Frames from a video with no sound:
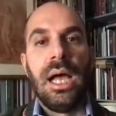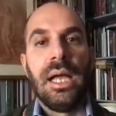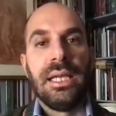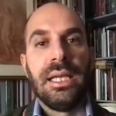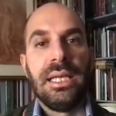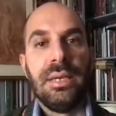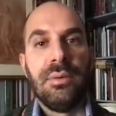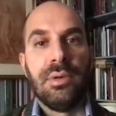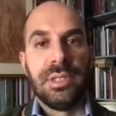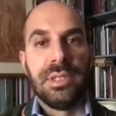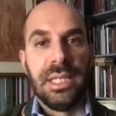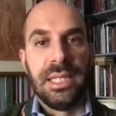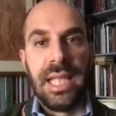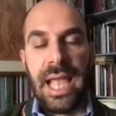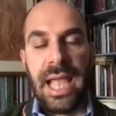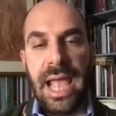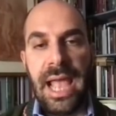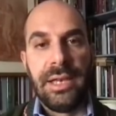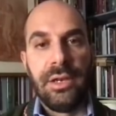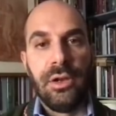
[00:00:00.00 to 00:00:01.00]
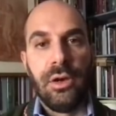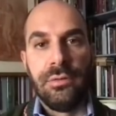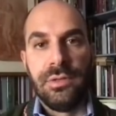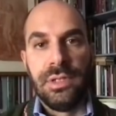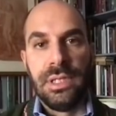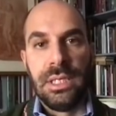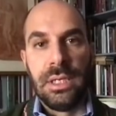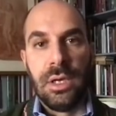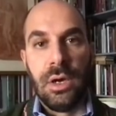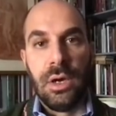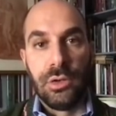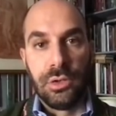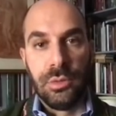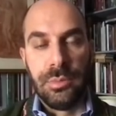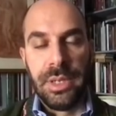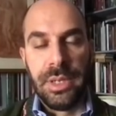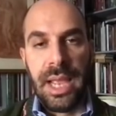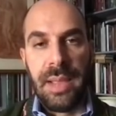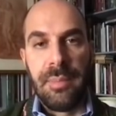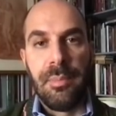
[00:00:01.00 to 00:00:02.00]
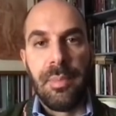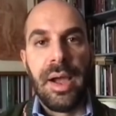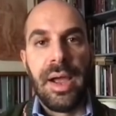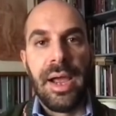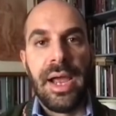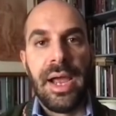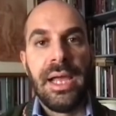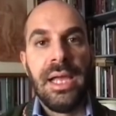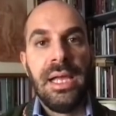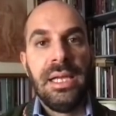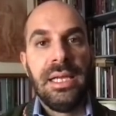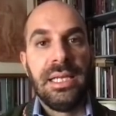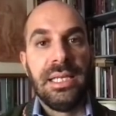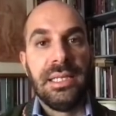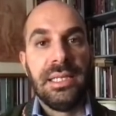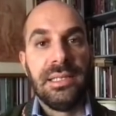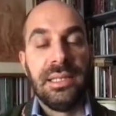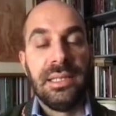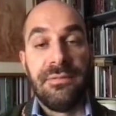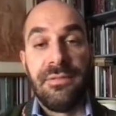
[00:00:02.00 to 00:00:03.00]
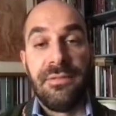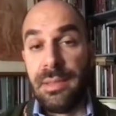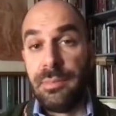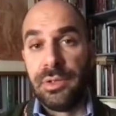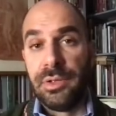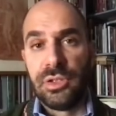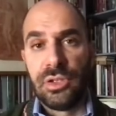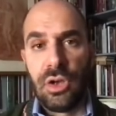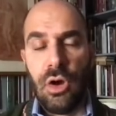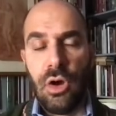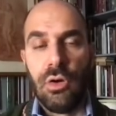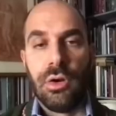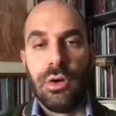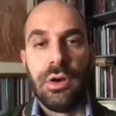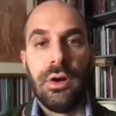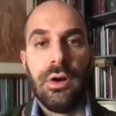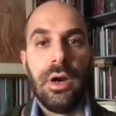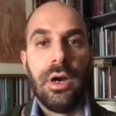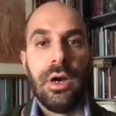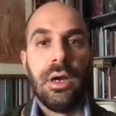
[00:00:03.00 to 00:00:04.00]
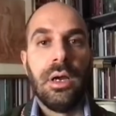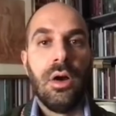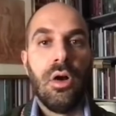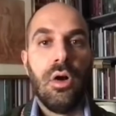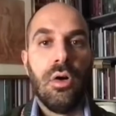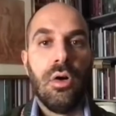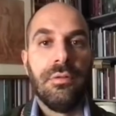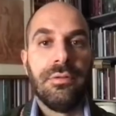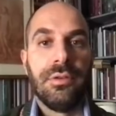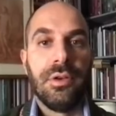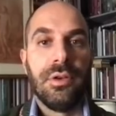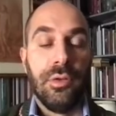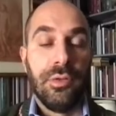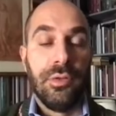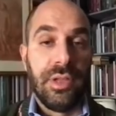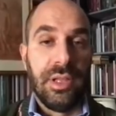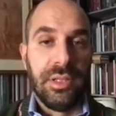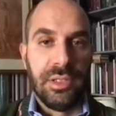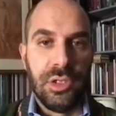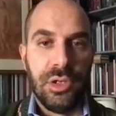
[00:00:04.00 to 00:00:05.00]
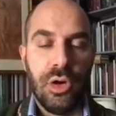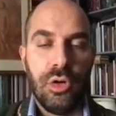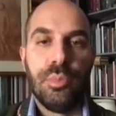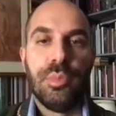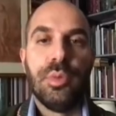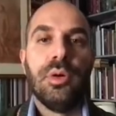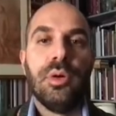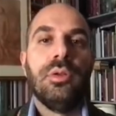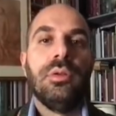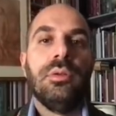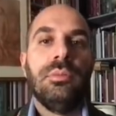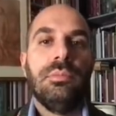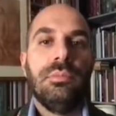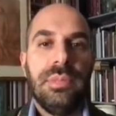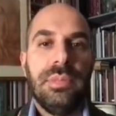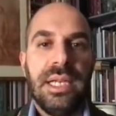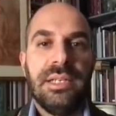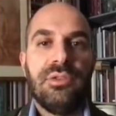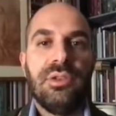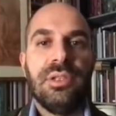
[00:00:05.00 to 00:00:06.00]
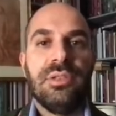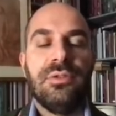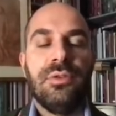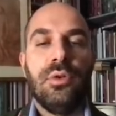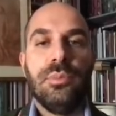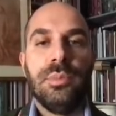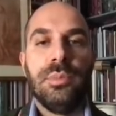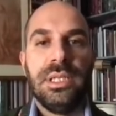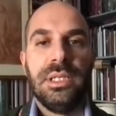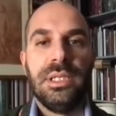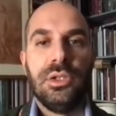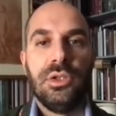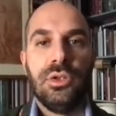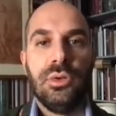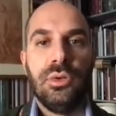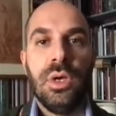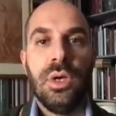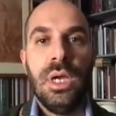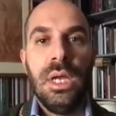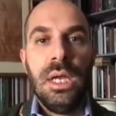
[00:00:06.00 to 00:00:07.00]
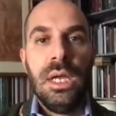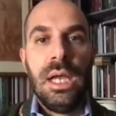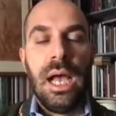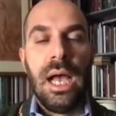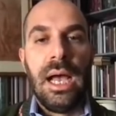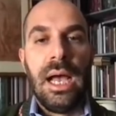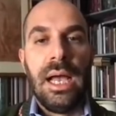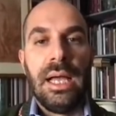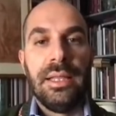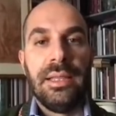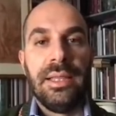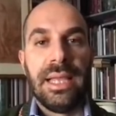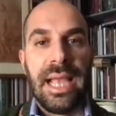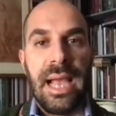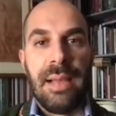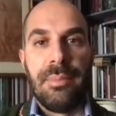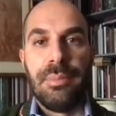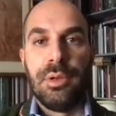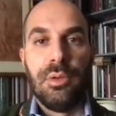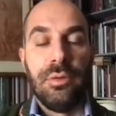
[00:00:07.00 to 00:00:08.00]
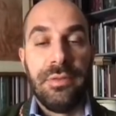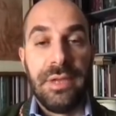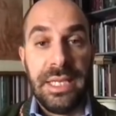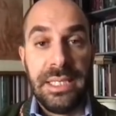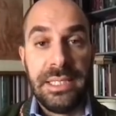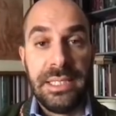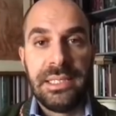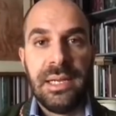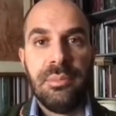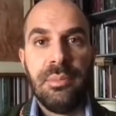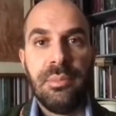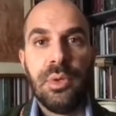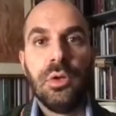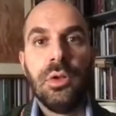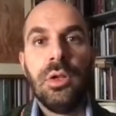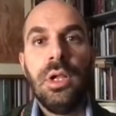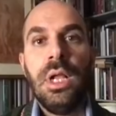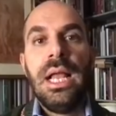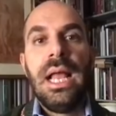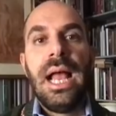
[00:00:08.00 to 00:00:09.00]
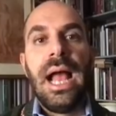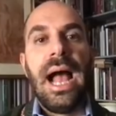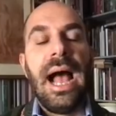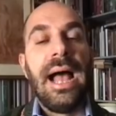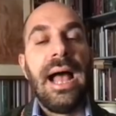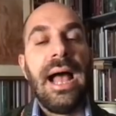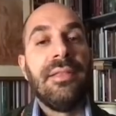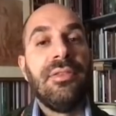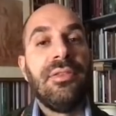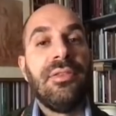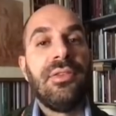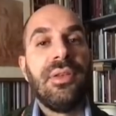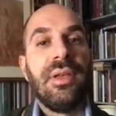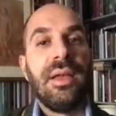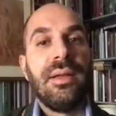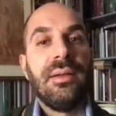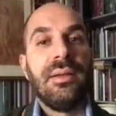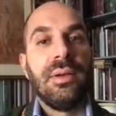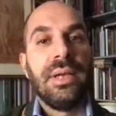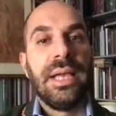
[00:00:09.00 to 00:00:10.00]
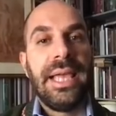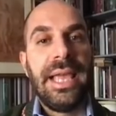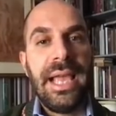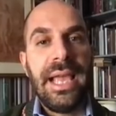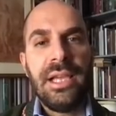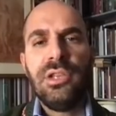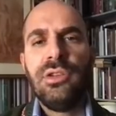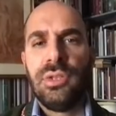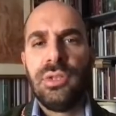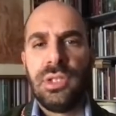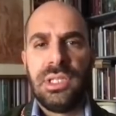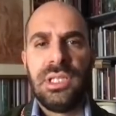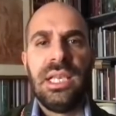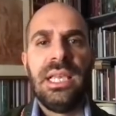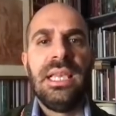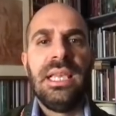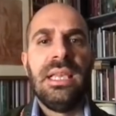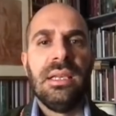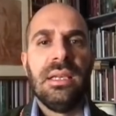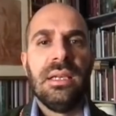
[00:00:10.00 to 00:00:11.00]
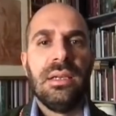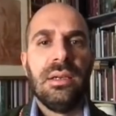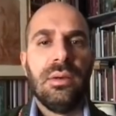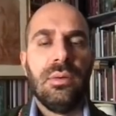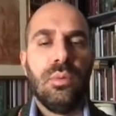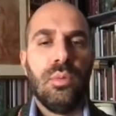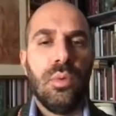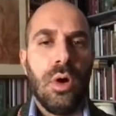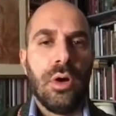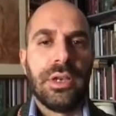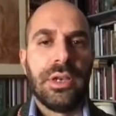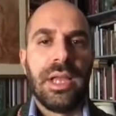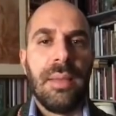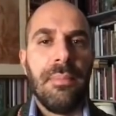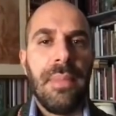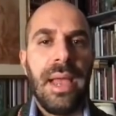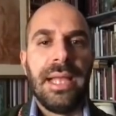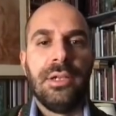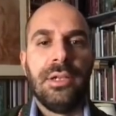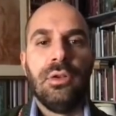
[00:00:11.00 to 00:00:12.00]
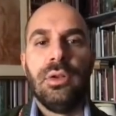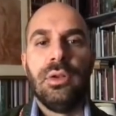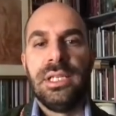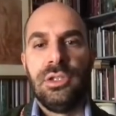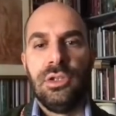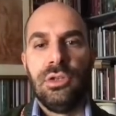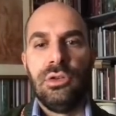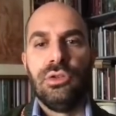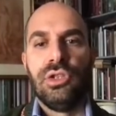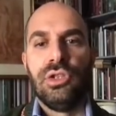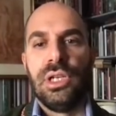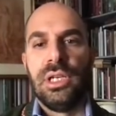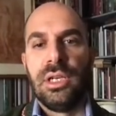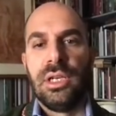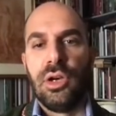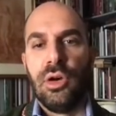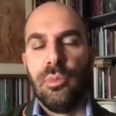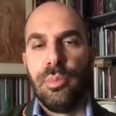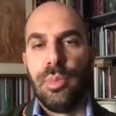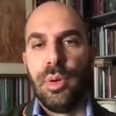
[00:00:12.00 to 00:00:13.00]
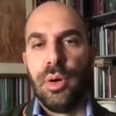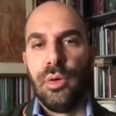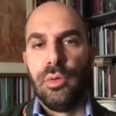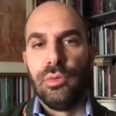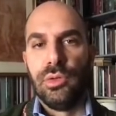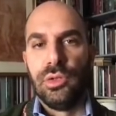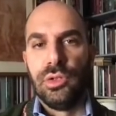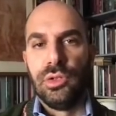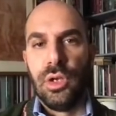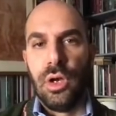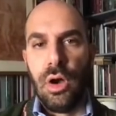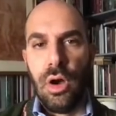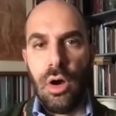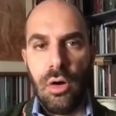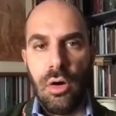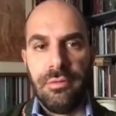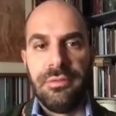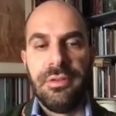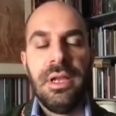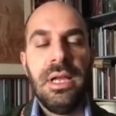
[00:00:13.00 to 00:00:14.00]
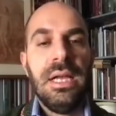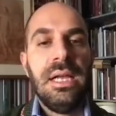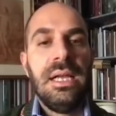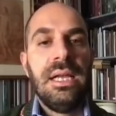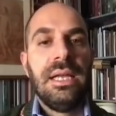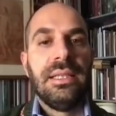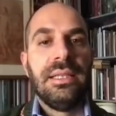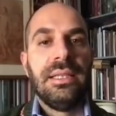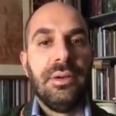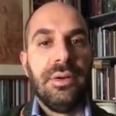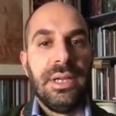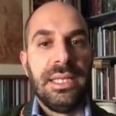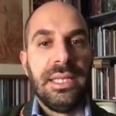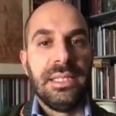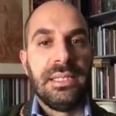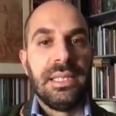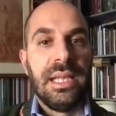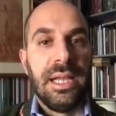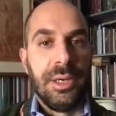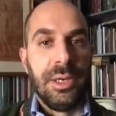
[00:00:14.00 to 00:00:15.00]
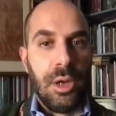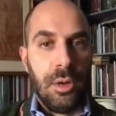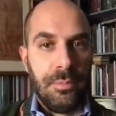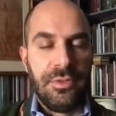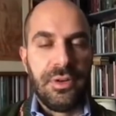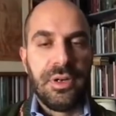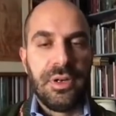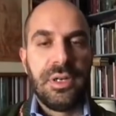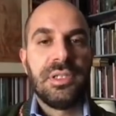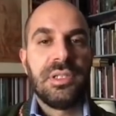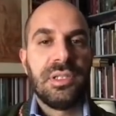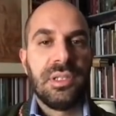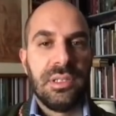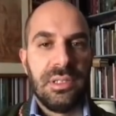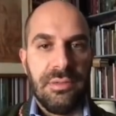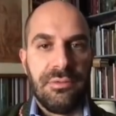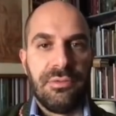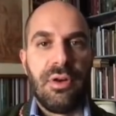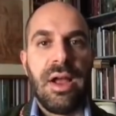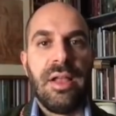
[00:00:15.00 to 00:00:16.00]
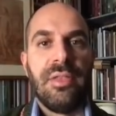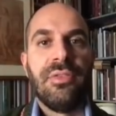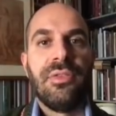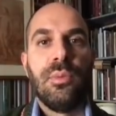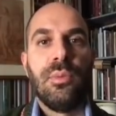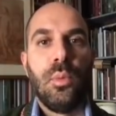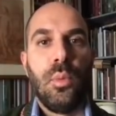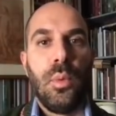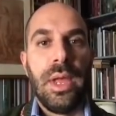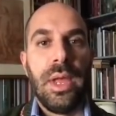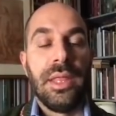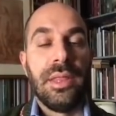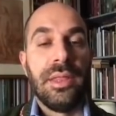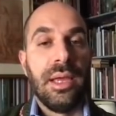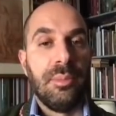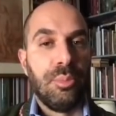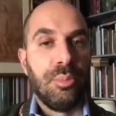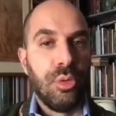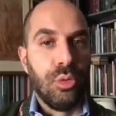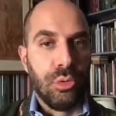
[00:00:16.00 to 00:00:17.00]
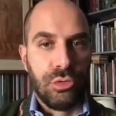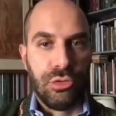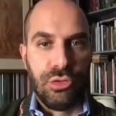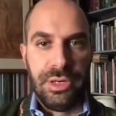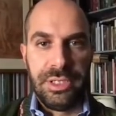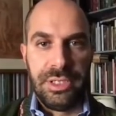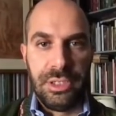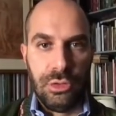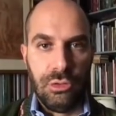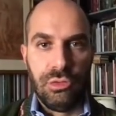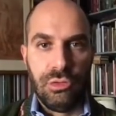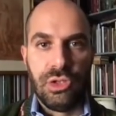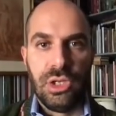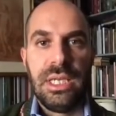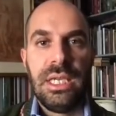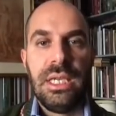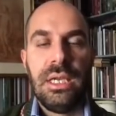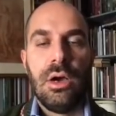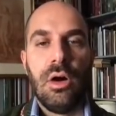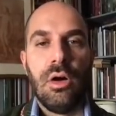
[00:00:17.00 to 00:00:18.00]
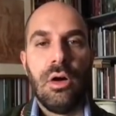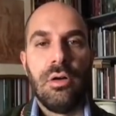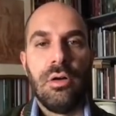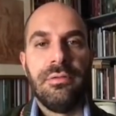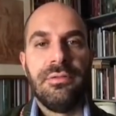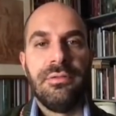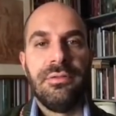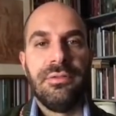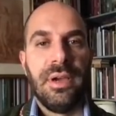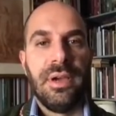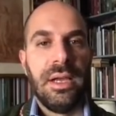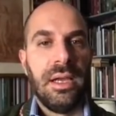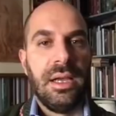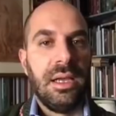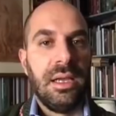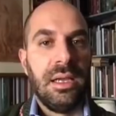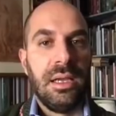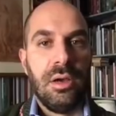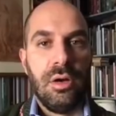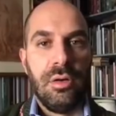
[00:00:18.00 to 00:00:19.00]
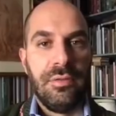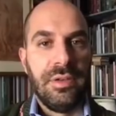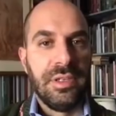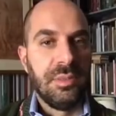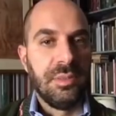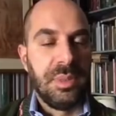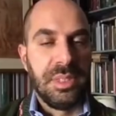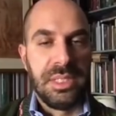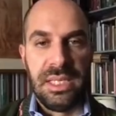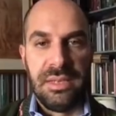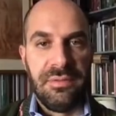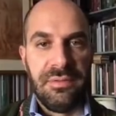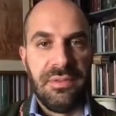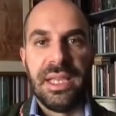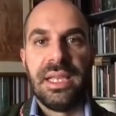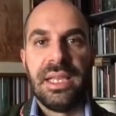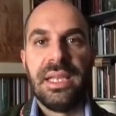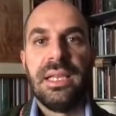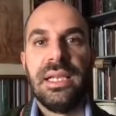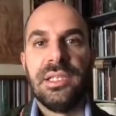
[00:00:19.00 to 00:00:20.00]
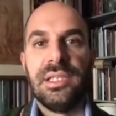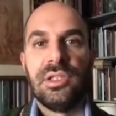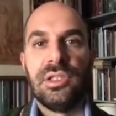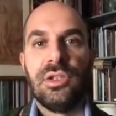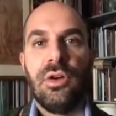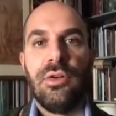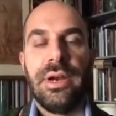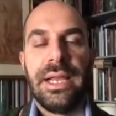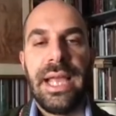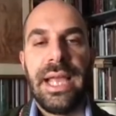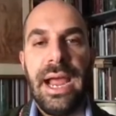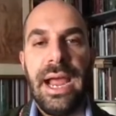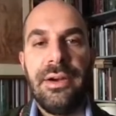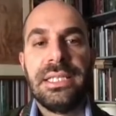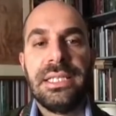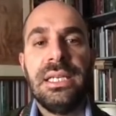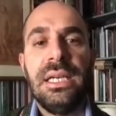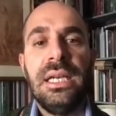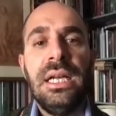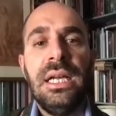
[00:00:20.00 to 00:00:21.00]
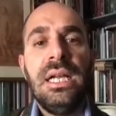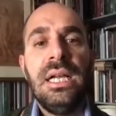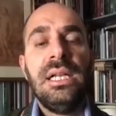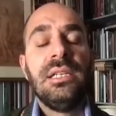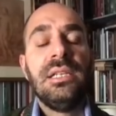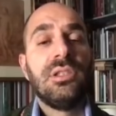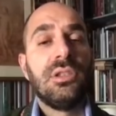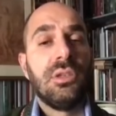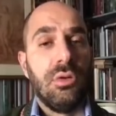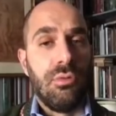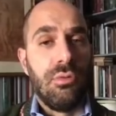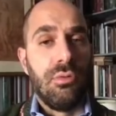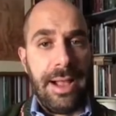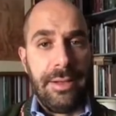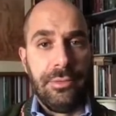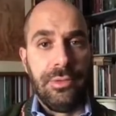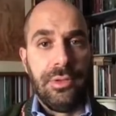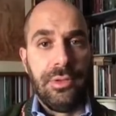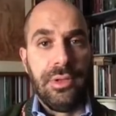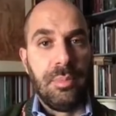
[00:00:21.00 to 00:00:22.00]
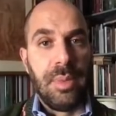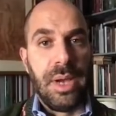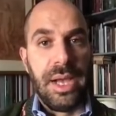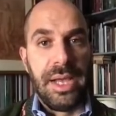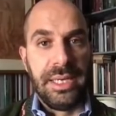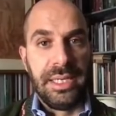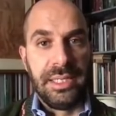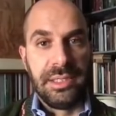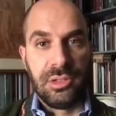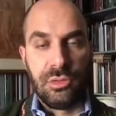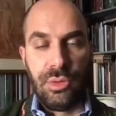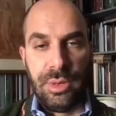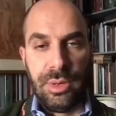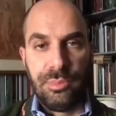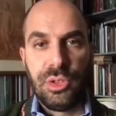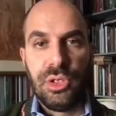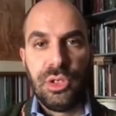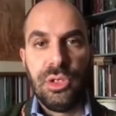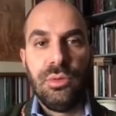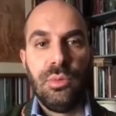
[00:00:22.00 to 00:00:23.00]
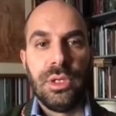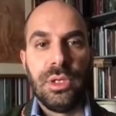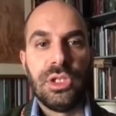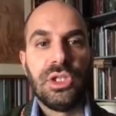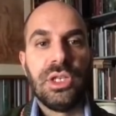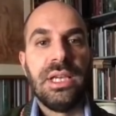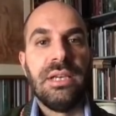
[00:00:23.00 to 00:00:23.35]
He was at the head of the Ottoman Empire. He's the famous conqueror of Constantinople, then transformed into the capital of Istanbul. And here you see what a medal is usually composed of. There is an obverse, the front, with a portrait, usually, of a specific historic character, surrounded by an inscription, which